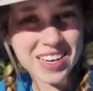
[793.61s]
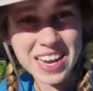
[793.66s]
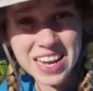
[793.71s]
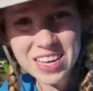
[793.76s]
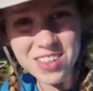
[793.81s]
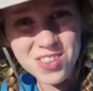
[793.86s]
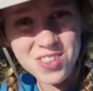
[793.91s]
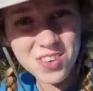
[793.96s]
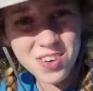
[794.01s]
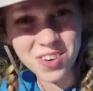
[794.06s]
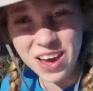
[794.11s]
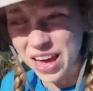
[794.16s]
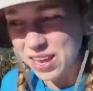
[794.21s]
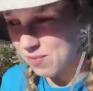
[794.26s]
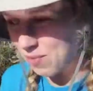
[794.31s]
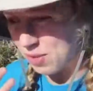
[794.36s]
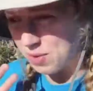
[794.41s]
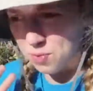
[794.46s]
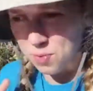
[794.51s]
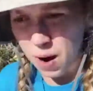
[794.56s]
nature
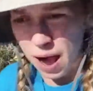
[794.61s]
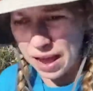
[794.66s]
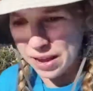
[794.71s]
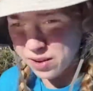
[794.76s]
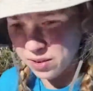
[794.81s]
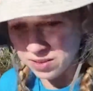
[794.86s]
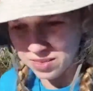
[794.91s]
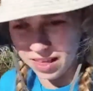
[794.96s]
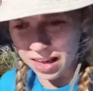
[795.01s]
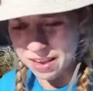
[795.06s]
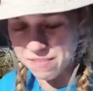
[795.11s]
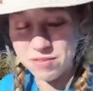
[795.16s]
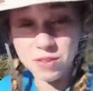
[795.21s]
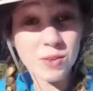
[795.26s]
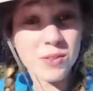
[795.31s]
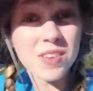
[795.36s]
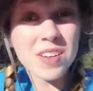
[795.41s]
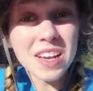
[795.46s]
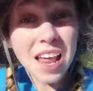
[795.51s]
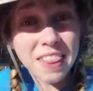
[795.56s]
and with wildlife.
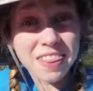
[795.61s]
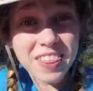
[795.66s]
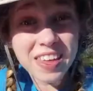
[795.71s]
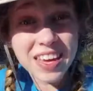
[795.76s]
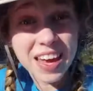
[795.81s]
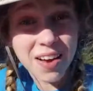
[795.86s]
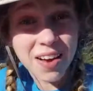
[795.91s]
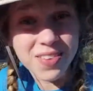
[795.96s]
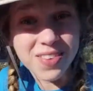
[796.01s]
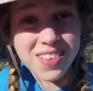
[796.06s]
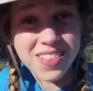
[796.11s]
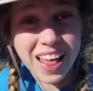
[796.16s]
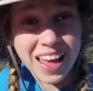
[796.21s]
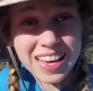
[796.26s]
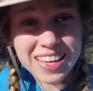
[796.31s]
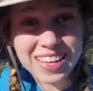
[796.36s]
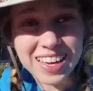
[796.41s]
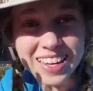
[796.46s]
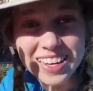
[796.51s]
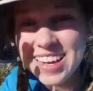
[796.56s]
There's nothing else
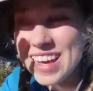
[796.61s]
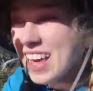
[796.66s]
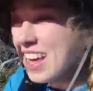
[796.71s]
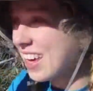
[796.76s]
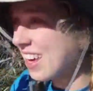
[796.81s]
like it.